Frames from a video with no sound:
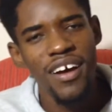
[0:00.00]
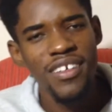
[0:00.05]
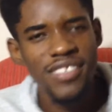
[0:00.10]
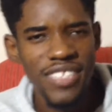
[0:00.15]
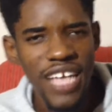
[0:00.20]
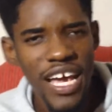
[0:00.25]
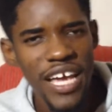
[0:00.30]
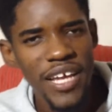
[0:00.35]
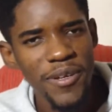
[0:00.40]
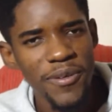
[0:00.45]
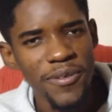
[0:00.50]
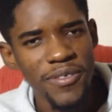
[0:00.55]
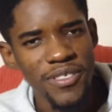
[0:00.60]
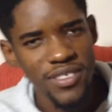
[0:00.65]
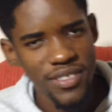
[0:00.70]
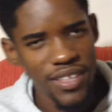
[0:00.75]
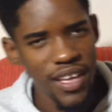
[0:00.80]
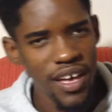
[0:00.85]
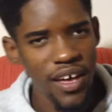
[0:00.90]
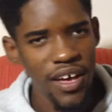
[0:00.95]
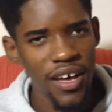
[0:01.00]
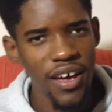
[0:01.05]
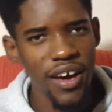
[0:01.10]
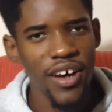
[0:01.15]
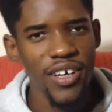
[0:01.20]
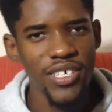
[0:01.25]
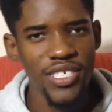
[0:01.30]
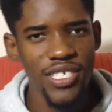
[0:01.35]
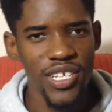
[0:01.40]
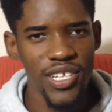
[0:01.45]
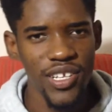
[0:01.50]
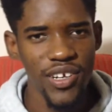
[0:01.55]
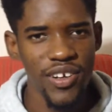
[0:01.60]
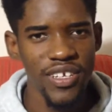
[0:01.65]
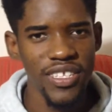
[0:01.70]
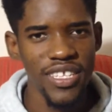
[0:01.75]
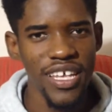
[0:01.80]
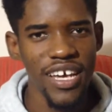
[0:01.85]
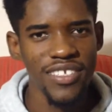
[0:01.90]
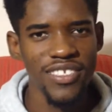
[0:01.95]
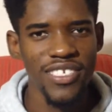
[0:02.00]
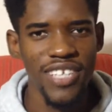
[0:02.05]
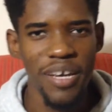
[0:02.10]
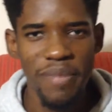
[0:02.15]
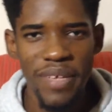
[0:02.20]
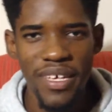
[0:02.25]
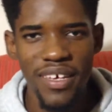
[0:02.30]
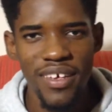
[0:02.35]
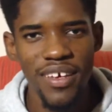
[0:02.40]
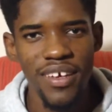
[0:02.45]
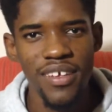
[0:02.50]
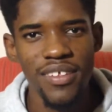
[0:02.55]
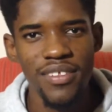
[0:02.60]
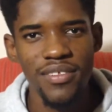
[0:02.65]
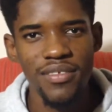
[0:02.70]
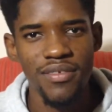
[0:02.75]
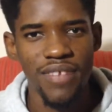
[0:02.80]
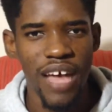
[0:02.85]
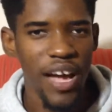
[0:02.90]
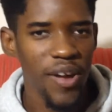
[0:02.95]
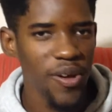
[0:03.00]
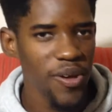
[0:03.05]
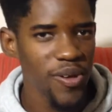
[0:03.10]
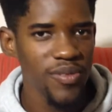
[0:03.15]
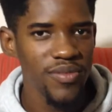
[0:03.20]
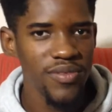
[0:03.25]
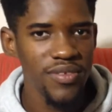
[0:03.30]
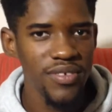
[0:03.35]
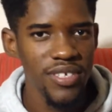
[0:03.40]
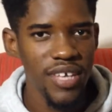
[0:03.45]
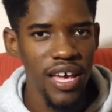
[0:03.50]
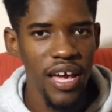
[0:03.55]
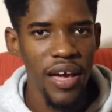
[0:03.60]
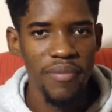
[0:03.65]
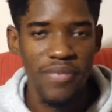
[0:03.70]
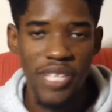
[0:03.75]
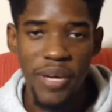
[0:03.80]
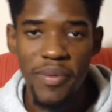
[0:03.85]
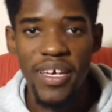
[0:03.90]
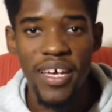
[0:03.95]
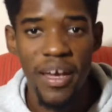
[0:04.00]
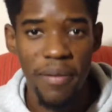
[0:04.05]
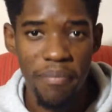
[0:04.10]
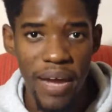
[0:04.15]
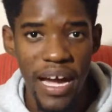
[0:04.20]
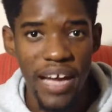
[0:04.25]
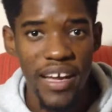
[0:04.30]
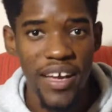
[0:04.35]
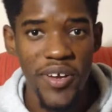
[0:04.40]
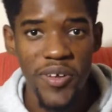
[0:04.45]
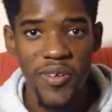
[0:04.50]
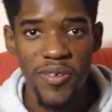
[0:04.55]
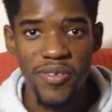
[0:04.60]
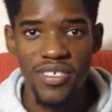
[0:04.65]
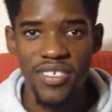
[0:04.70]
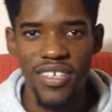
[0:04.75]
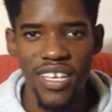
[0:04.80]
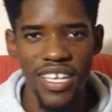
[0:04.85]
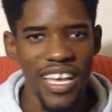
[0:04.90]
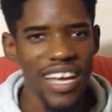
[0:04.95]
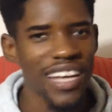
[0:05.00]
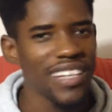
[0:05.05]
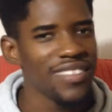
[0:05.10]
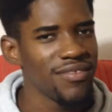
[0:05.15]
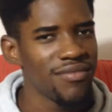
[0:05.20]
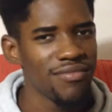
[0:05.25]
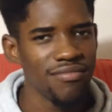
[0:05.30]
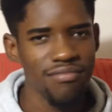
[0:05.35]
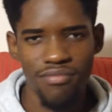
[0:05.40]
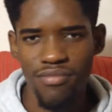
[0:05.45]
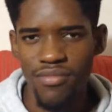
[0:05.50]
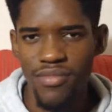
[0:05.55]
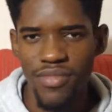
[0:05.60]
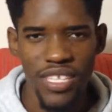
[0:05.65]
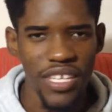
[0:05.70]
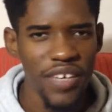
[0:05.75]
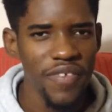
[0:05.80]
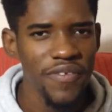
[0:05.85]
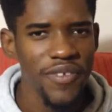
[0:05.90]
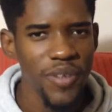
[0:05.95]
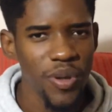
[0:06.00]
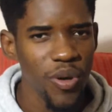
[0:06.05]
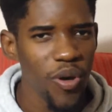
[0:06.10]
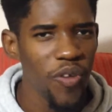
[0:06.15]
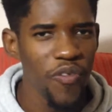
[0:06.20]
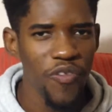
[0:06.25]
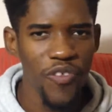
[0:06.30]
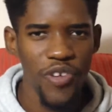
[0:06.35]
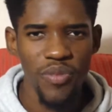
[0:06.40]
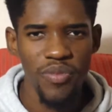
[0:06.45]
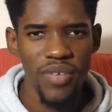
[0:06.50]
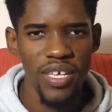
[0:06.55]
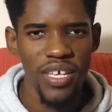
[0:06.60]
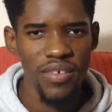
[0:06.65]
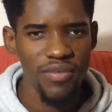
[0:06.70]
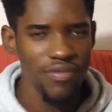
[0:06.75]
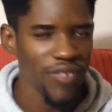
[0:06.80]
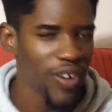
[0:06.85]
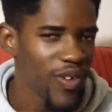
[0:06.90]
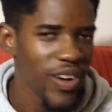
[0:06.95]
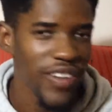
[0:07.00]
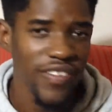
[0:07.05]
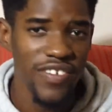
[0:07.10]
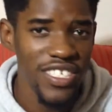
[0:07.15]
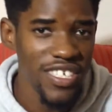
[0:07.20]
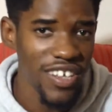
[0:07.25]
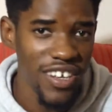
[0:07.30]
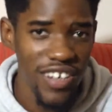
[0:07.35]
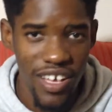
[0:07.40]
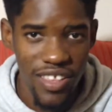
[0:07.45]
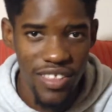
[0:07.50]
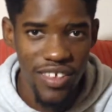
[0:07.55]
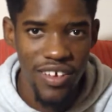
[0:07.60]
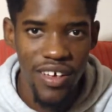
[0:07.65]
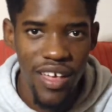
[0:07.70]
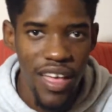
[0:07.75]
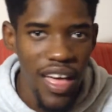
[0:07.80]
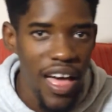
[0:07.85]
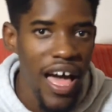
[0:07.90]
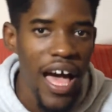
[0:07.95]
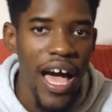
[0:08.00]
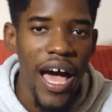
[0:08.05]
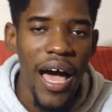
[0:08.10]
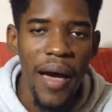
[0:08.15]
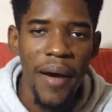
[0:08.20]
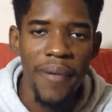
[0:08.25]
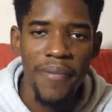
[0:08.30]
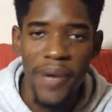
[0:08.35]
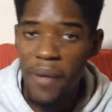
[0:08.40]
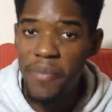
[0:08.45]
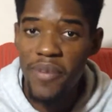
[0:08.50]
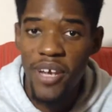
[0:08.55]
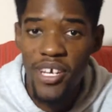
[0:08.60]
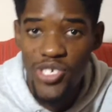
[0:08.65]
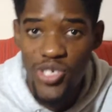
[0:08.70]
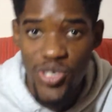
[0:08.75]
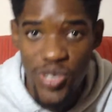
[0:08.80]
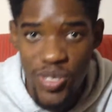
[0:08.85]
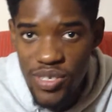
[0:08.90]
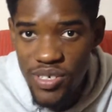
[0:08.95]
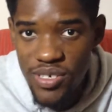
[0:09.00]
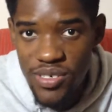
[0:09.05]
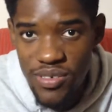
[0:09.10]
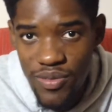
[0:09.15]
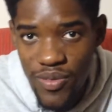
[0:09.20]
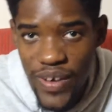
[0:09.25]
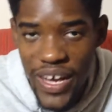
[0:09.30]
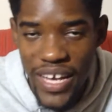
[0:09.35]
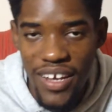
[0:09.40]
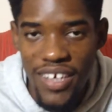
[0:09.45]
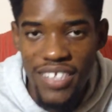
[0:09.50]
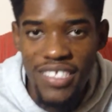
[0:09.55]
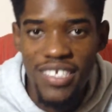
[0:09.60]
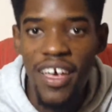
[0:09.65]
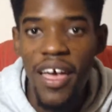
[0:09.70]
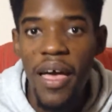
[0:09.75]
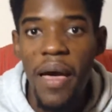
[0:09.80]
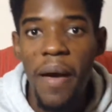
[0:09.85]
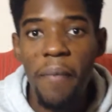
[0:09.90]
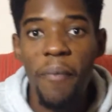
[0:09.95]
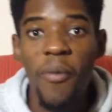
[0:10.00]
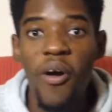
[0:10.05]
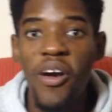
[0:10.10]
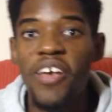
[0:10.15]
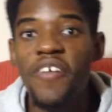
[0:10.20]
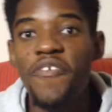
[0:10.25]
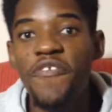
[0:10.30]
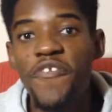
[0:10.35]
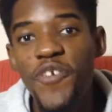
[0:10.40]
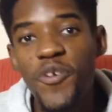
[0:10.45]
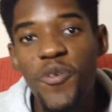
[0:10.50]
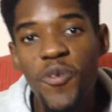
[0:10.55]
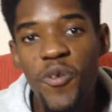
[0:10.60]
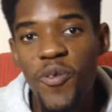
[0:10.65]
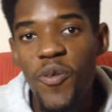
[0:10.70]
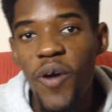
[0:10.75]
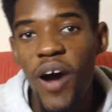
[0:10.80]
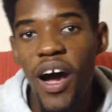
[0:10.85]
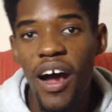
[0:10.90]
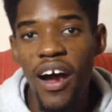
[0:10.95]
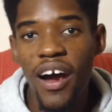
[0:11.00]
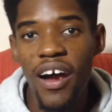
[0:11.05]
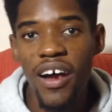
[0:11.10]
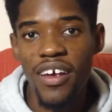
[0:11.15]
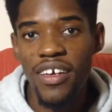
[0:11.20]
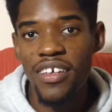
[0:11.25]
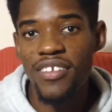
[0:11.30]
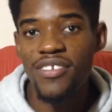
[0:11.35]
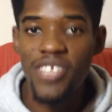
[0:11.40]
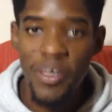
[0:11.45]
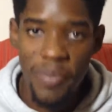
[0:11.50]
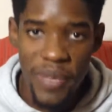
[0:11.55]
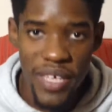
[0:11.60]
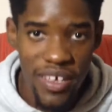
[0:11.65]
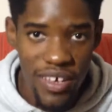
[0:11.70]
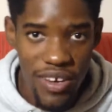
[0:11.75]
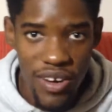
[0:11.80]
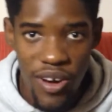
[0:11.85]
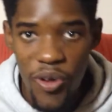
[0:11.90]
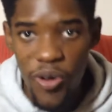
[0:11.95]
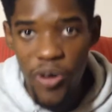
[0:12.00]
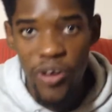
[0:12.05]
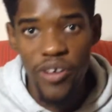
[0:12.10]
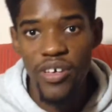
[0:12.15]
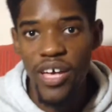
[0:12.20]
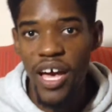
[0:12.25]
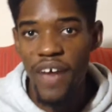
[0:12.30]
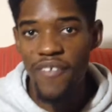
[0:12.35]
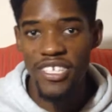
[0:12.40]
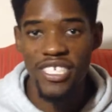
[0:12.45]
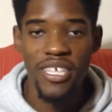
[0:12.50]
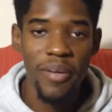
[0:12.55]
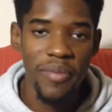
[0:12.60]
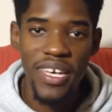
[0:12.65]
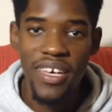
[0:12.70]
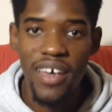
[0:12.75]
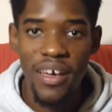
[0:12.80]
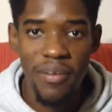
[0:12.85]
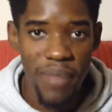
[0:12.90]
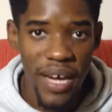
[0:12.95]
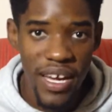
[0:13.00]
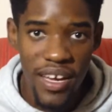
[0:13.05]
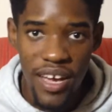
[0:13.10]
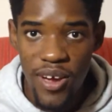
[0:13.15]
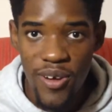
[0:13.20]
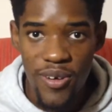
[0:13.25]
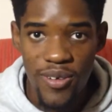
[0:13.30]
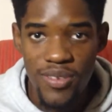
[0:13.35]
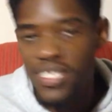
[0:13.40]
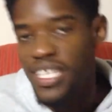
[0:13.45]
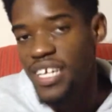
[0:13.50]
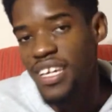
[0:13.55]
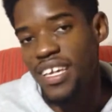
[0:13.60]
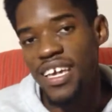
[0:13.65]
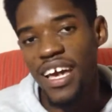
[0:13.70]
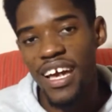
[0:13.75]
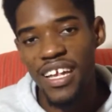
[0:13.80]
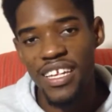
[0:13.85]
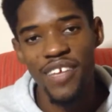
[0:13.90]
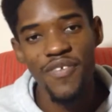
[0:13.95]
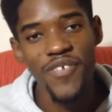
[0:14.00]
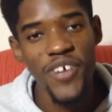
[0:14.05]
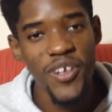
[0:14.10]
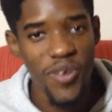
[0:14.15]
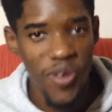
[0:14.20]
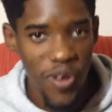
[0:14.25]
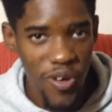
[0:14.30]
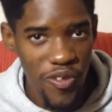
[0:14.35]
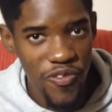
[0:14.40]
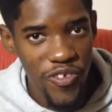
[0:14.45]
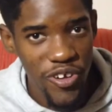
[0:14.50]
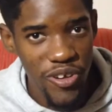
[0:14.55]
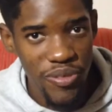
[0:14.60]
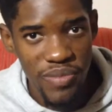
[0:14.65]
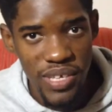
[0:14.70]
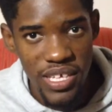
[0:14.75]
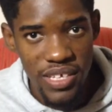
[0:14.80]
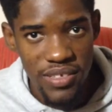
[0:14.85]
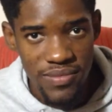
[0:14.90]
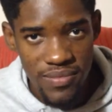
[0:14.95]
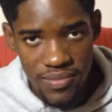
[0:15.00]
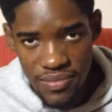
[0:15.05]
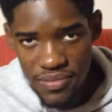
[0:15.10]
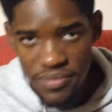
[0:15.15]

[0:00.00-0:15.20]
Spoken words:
Side note, I also learned that Jamaican bank accounts, you can give to GoFundMe for one reason or another. I'm not sure why not, but if you are in Jamaica or you have a Jamaican bank account and you can't give on GoFundMe